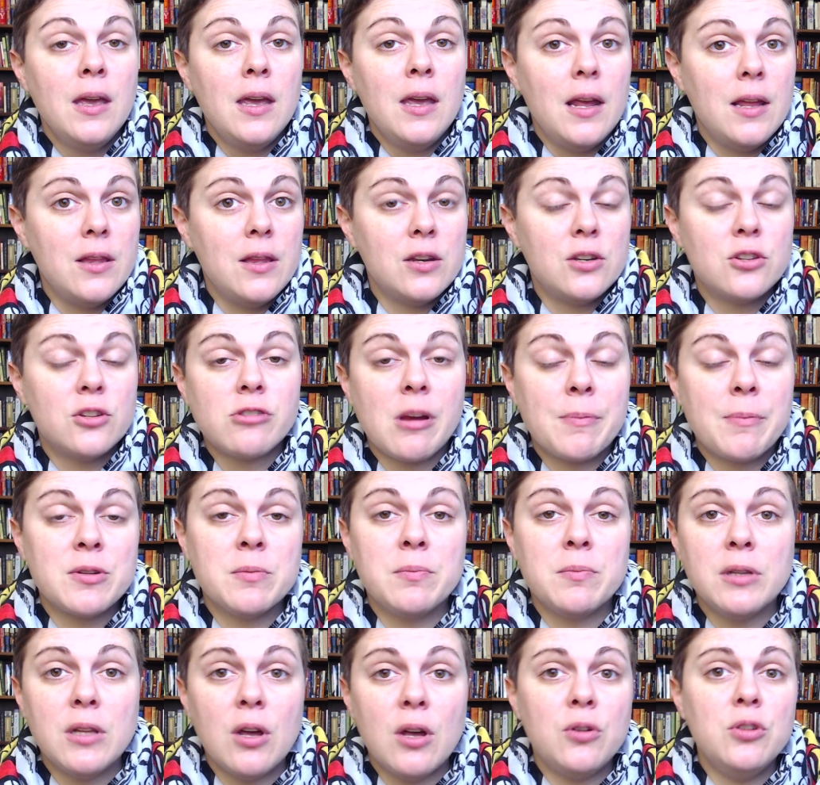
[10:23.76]
In the
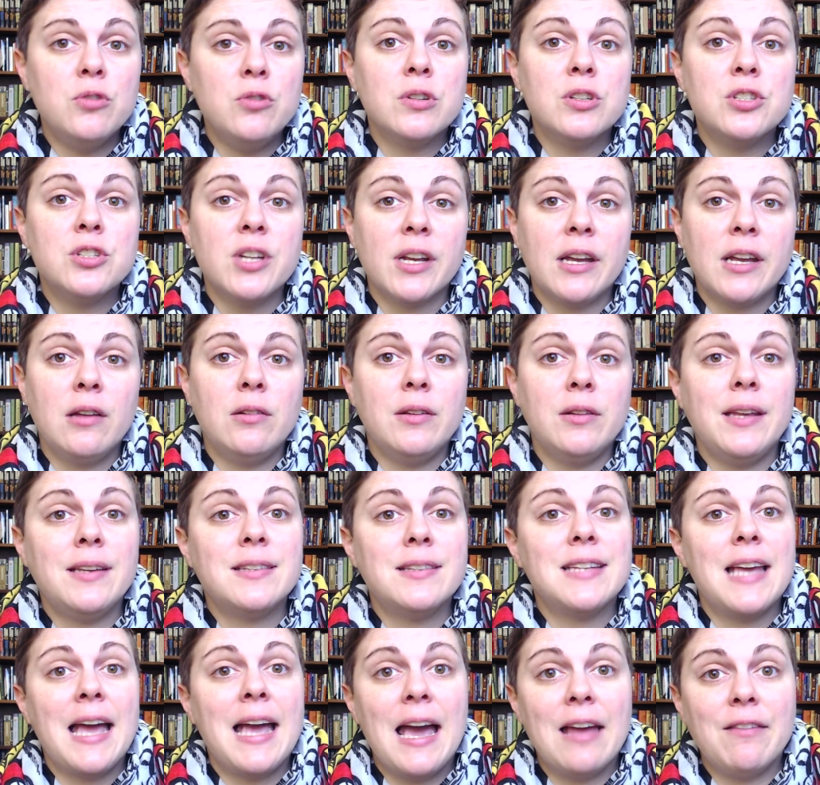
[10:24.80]
description below, you can check out links
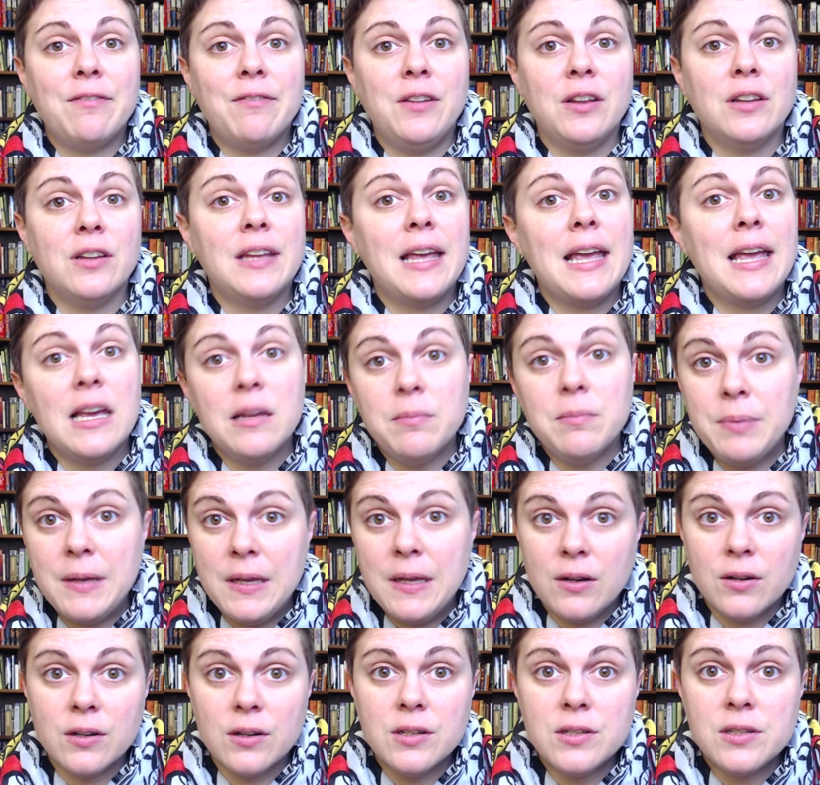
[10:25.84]
to Hatfield and
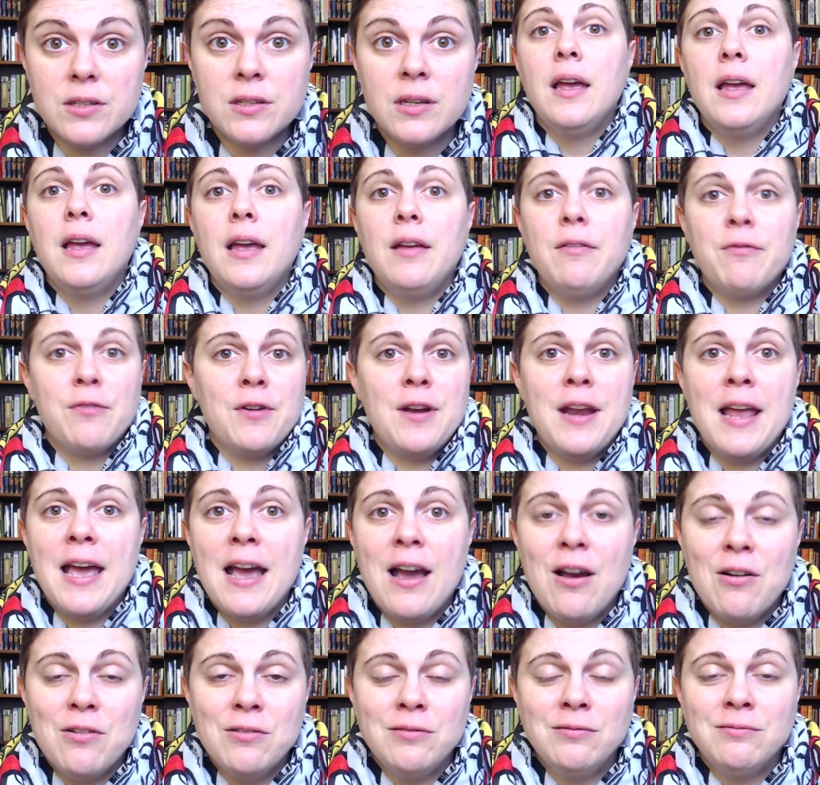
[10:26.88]
Peeters. And for
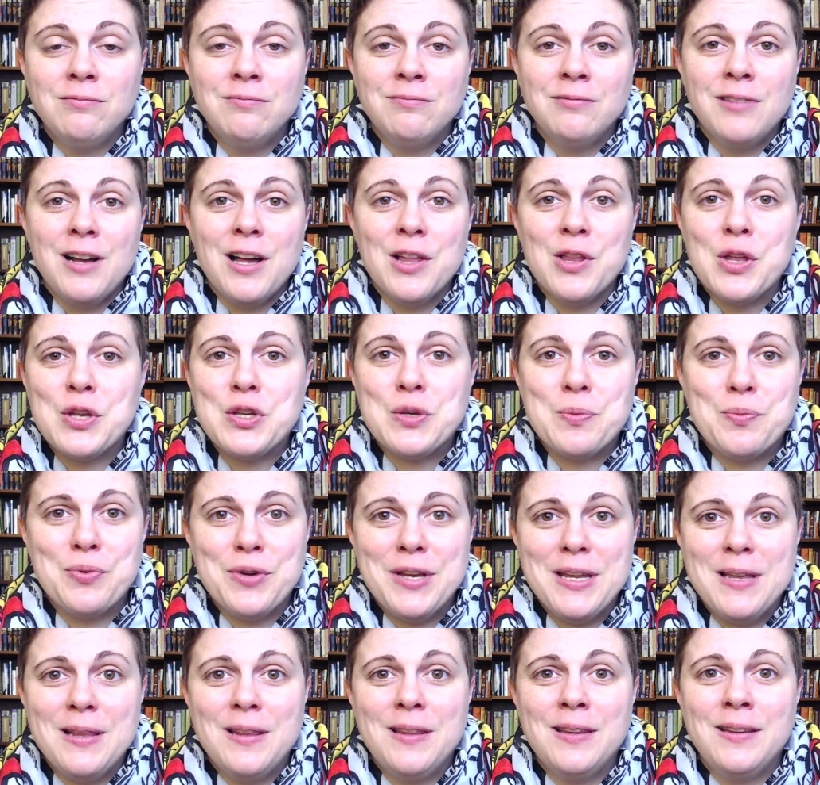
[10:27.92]
now, I'll let you
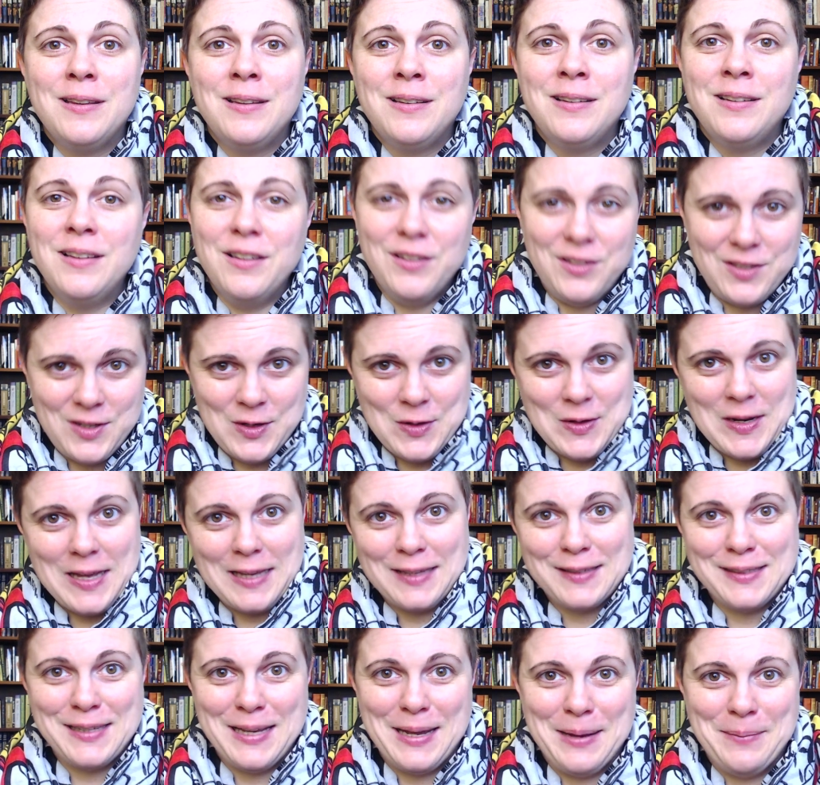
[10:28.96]
breathe and see you
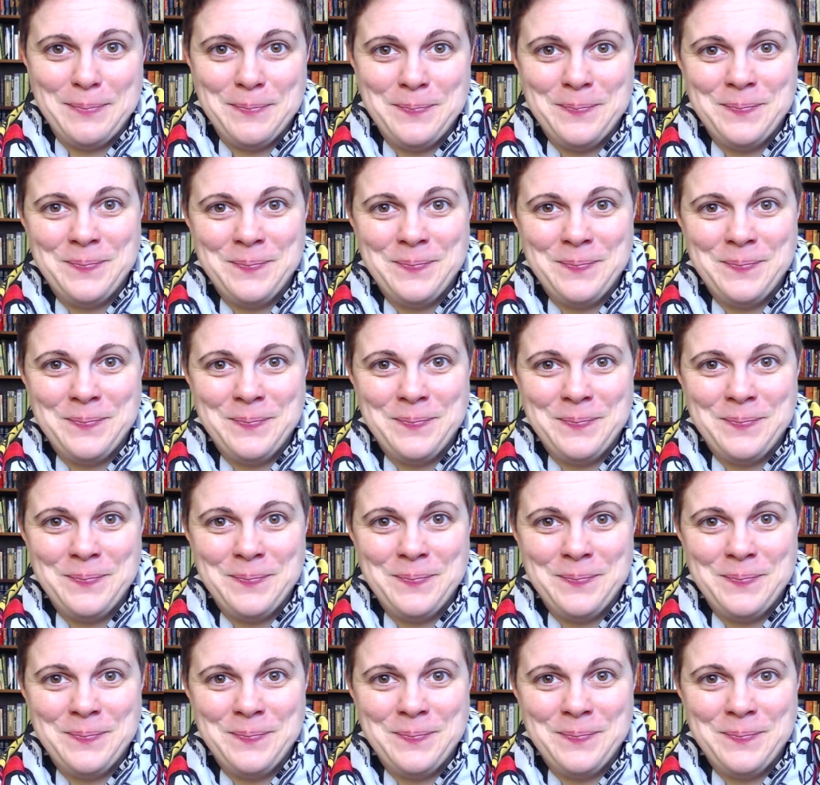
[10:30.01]
next time.